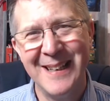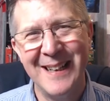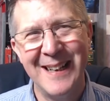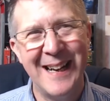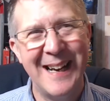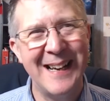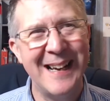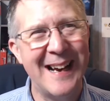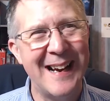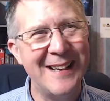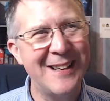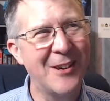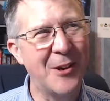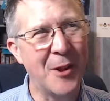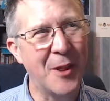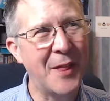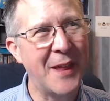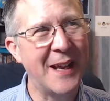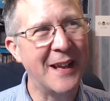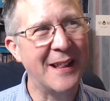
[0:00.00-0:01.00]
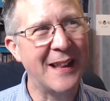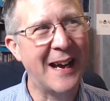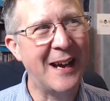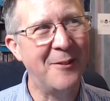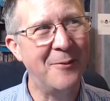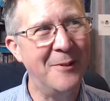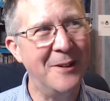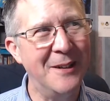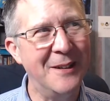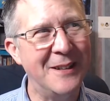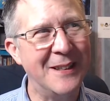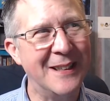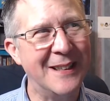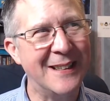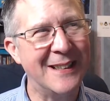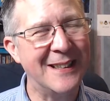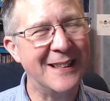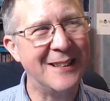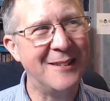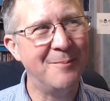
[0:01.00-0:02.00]
I, I don't think that would
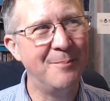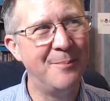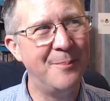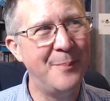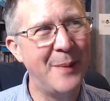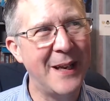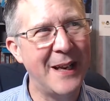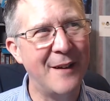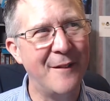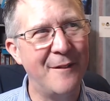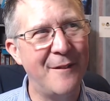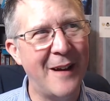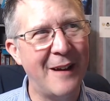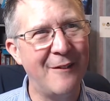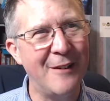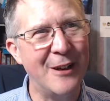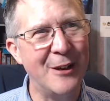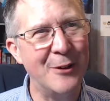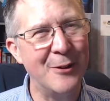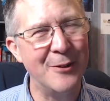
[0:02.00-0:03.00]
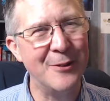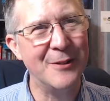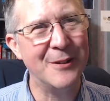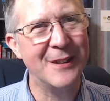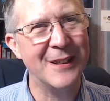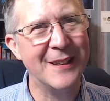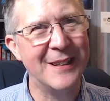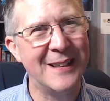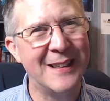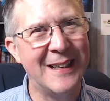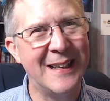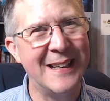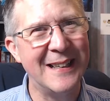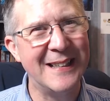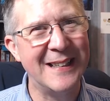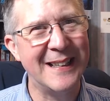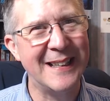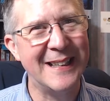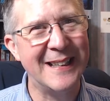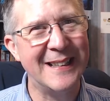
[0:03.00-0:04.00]
be a very good
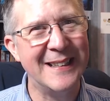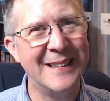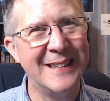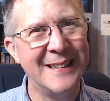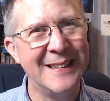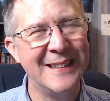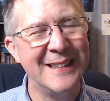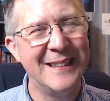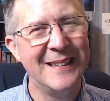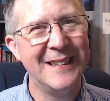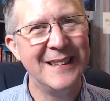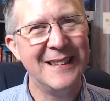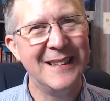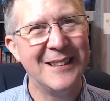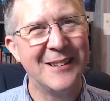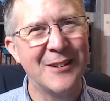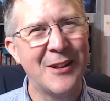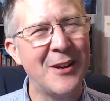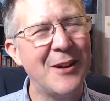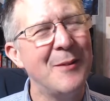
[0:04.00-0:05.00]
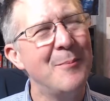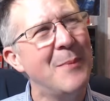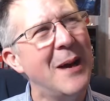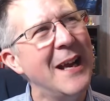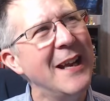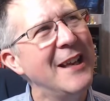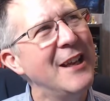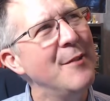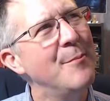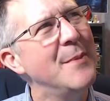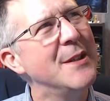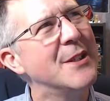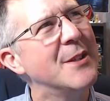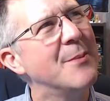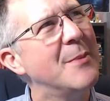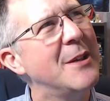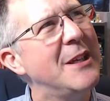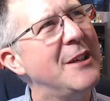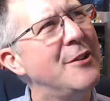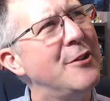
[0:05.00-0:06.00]
idea although it might give me
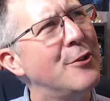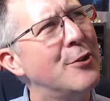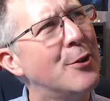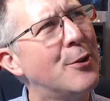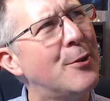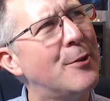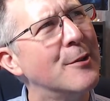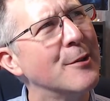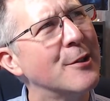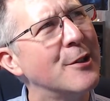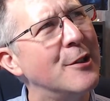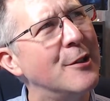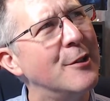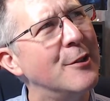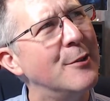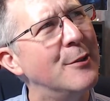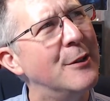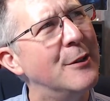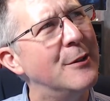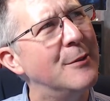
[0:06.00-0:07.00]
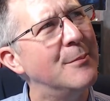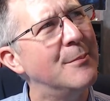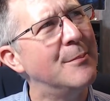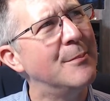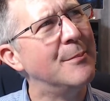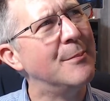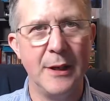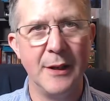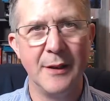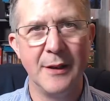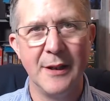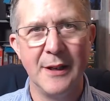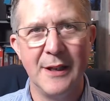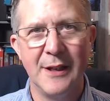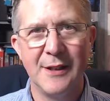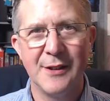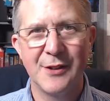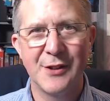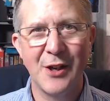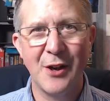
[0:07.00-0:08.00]
somebody to talk to.
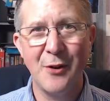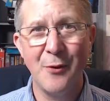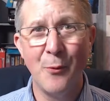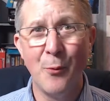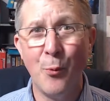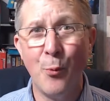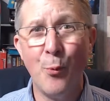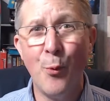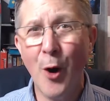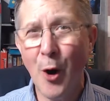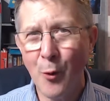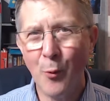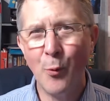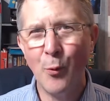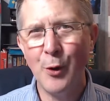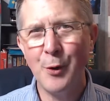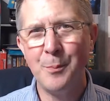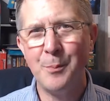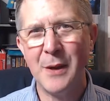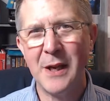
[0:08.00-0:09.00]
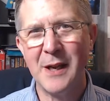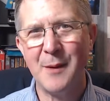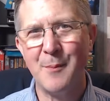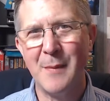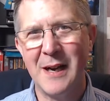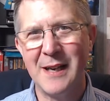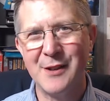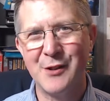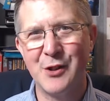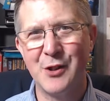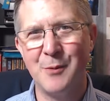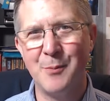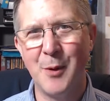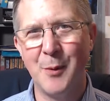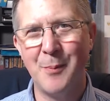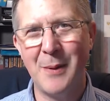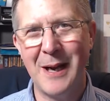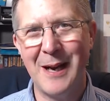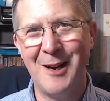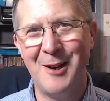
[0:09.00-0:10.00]
So what would be my
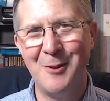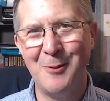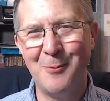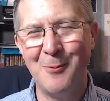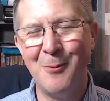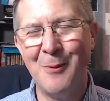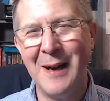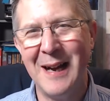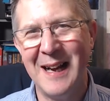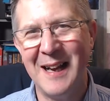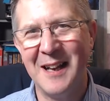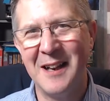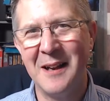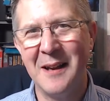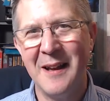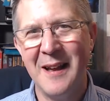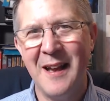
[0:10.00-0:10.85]
superpower? Well,